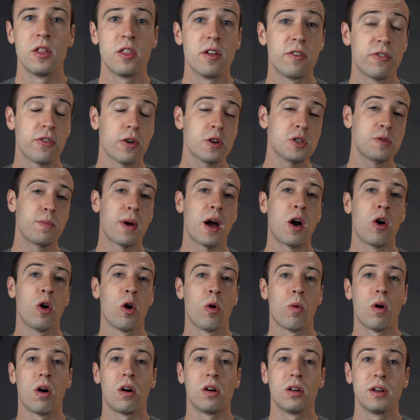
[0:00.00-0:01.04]
The first
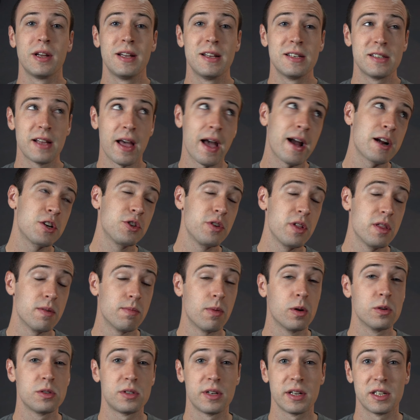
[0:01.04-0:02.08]
Powerwall is actually the
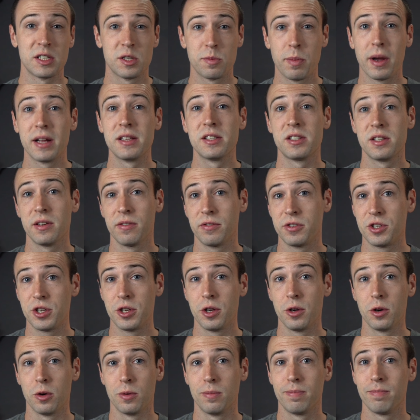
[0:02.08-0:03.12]
most expensive
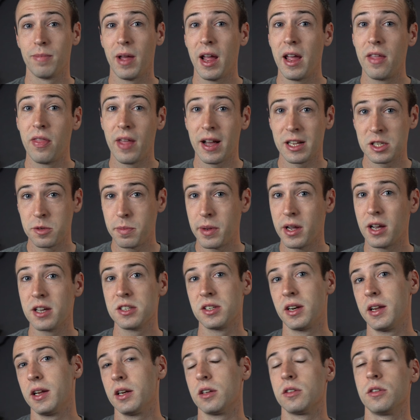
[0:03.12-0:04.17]
too, and that's because
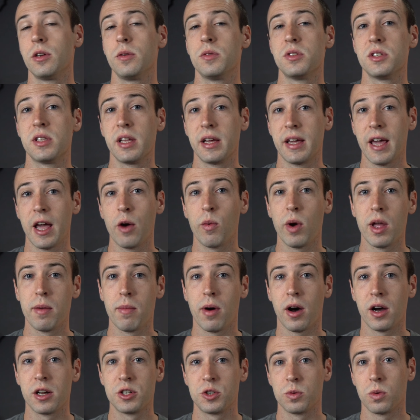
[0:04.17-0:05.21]
it includes the gateway
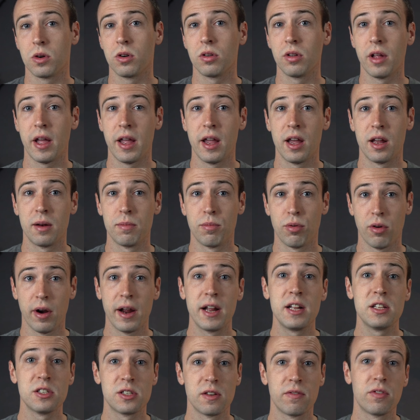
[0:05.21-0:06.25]
module and
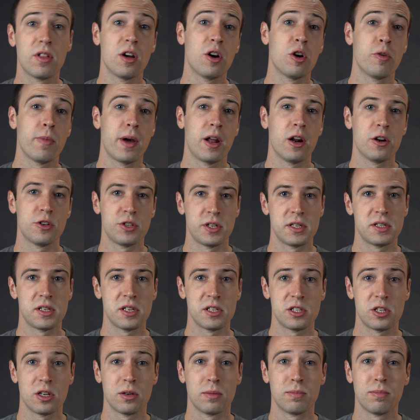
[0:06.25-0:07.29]
brains of the home energy
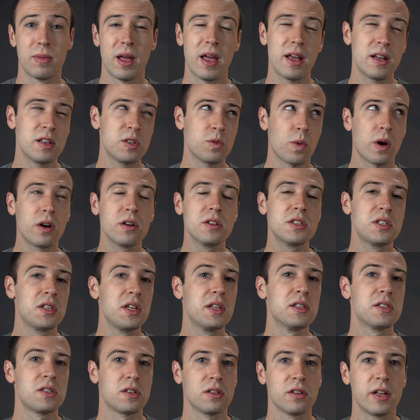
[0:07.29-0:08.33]
system, as well as the
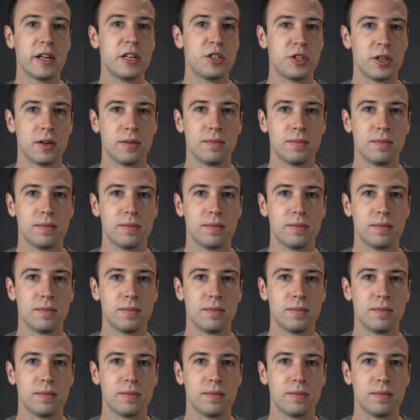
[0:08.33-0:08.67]
installation.